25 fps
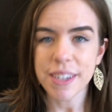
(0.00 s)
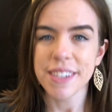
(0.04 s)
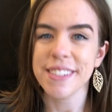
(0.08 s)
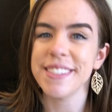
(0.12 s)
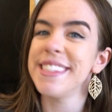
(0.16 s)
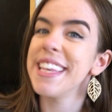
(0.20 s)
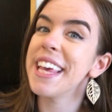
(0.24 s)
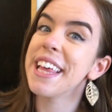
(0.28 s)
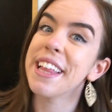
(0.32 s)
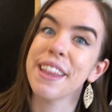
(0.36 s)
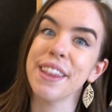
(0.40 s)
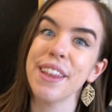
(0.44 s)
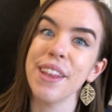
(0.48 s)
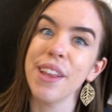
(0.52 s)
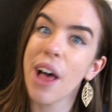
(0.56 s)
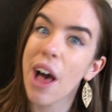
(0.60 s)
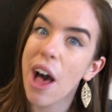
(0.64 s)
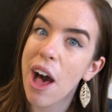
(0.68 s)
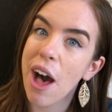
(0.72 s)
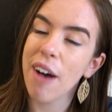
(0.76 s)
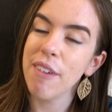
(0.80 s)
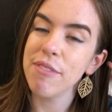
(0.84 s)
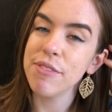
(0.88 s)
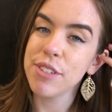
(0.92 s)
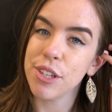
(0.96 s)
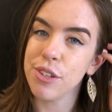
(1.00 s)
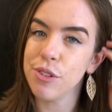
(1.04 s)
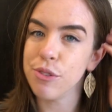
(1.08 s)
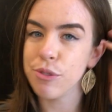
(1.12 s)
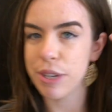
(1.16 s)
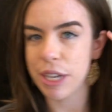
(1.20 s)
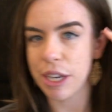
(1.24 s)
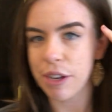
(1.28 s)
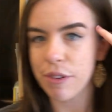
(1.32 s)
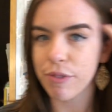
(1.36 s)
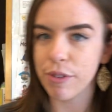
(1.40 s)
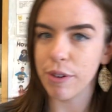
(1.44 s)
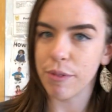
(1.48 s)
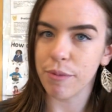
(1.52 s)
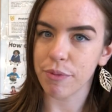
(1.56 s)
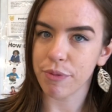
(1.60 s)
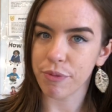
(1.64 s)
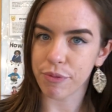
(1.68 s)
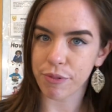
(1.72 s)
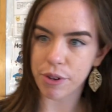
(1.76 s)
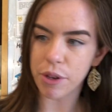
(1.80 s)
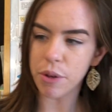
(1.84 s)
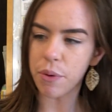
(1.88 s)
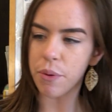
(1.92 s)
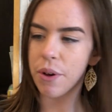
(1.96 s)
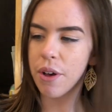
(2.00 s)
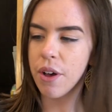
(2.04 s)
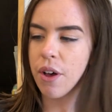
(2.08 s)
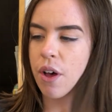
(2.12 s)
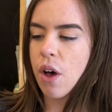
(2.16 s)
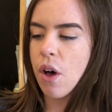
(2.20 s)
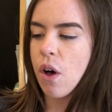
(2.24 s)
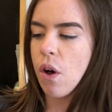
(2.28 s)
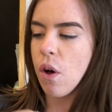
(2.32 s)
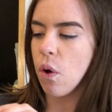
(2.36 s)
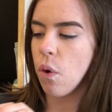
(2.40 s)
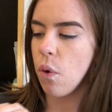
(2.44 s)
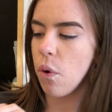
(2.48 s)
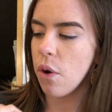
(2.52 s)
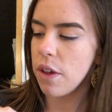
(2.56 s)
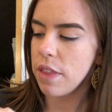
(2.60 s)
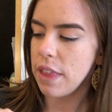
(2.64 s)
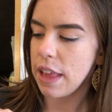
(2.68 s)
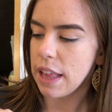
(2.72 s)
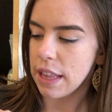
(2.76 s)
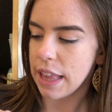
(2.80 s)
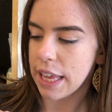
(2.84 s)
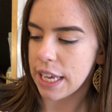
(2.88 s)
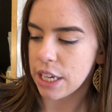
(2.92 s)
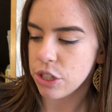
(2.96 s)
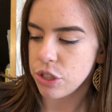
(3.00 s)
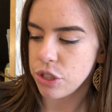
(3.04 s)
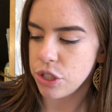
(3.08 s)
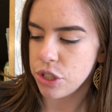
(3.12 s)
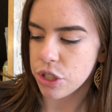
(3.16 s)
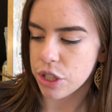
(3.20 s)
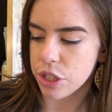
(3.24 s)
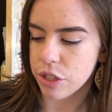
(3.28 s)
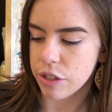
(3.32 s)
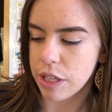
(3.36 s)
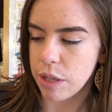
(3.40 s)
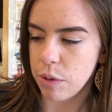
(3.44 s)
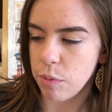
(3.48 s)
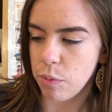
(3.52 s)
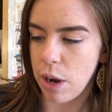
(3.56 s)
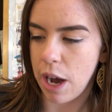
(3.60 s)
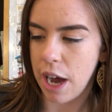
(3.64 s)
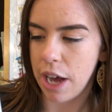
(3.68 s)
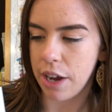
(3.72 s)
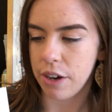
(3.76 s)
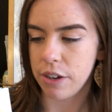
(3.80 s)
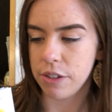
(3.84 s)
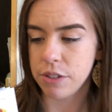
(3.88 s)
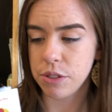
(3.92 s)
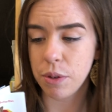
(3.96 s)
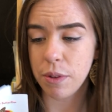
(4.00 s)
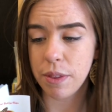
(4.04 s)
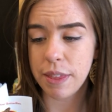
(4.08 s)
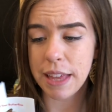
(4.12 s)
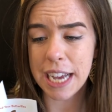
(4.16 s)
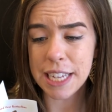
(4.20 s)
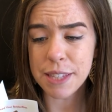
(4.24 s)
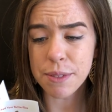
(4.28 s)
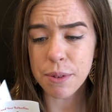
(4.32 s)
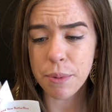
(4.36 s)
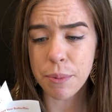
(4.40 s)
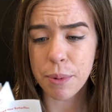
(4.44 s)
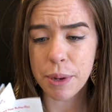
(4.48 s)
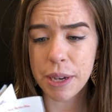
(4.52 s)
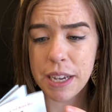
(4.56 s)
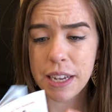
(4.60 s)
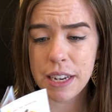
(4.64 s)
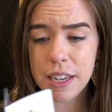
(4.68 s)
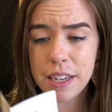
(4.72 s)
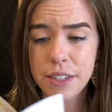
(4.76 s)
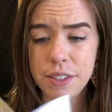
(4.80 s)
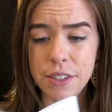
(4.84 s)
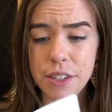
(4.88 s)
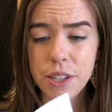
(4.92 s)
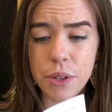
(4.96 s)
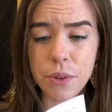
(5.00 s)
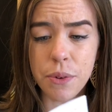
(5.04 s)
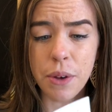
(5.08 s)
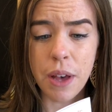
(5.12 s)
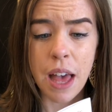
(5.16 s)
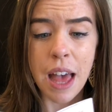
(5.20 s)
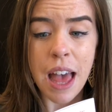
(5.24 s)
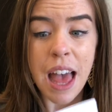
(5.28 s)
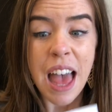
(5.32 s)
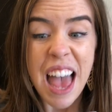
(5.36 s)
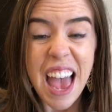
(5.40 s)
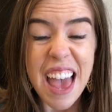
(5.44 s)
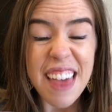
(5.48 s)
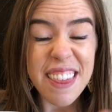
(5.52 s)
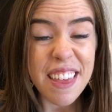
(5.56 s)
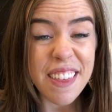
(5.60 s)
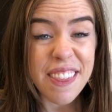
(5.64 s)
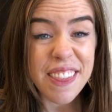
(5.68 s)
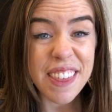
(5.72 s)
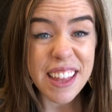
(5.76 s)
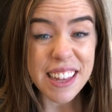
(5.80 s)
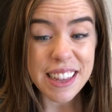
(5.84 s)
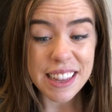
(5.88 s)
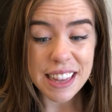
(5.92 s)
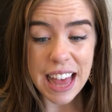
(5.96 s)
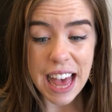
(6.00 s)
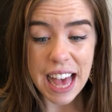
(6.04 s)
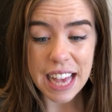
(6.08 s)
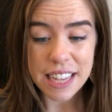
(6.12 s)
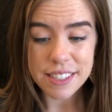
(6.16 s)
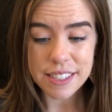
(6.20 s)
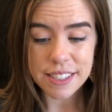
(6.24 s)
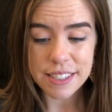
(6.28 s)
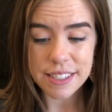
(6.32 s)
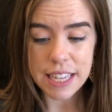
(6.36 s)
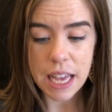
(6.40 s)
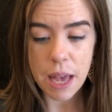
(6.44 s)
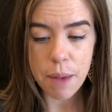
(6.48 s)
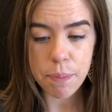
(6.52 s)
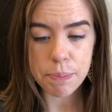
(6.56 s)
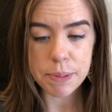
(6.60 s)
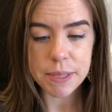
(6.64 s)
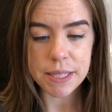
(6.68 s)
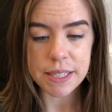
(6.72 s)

because they love to drink from fruit, or they like sugary water. So that's what we're gonna do. And then the last step